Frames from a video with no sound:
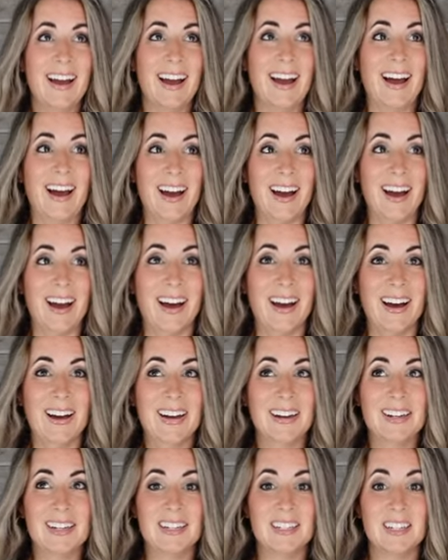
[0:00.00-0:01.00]
uh,
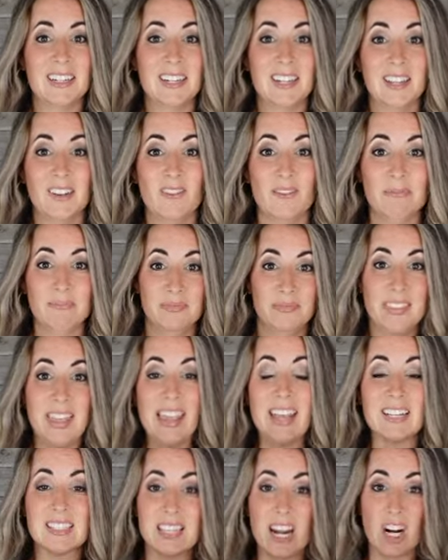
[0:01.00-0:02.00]

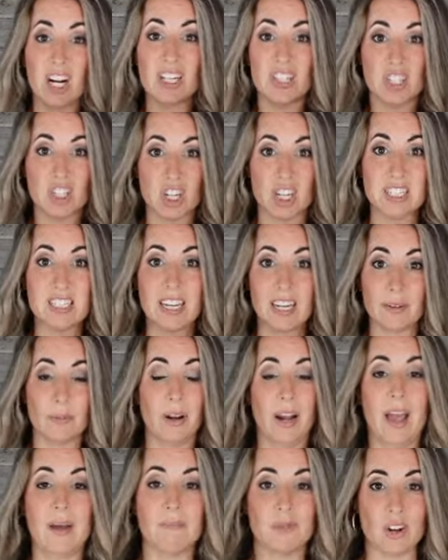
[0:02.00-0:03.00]
things that are constricting when
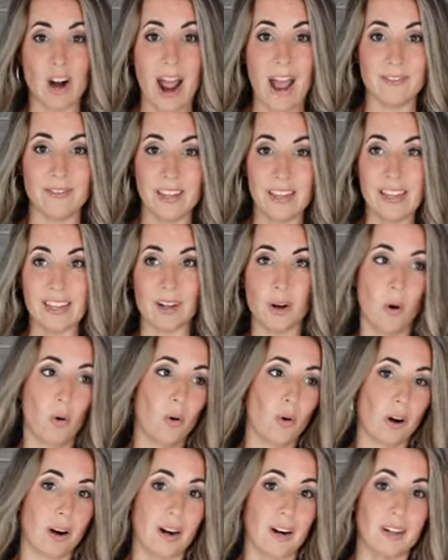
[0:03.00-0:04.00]
I'm driving
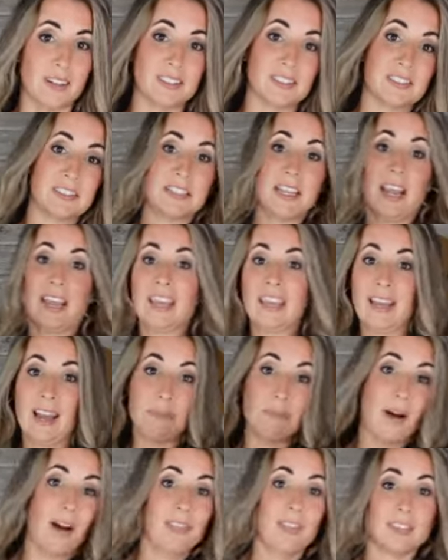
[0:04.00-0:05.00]
or taking up
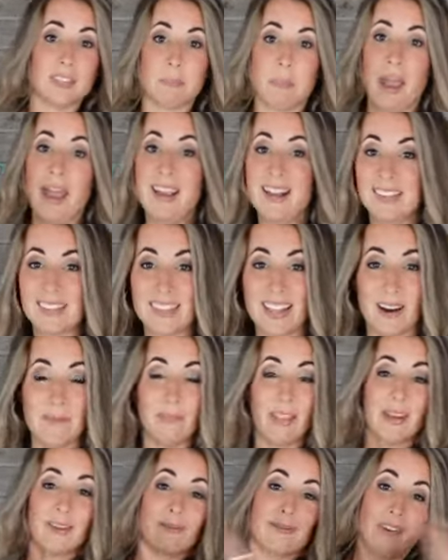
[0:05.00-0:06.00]
all the space and I'm
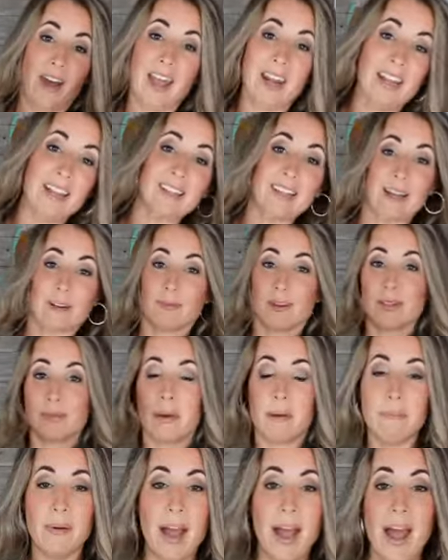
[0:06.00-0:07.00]
like fighting like where's my
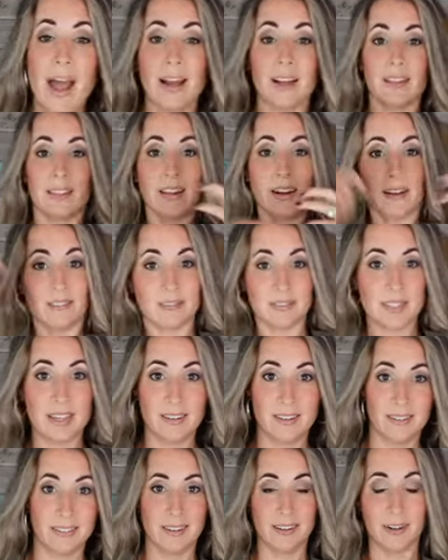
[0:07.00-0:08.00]
bag and then I,
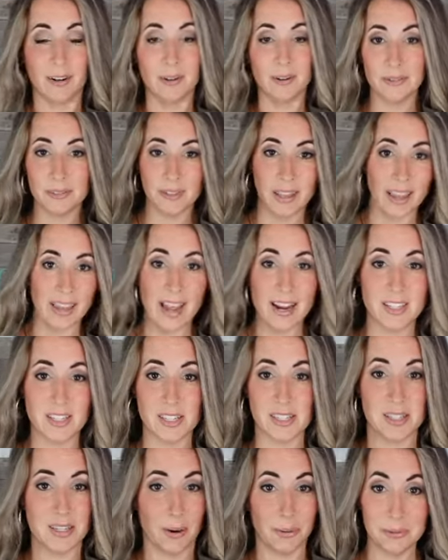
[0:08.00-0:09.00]
you know like I
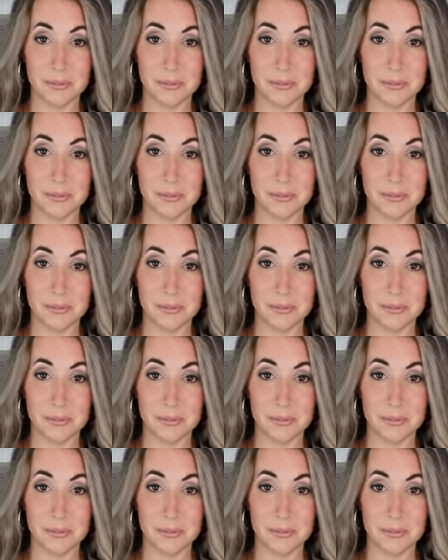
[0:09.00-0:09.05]
just don't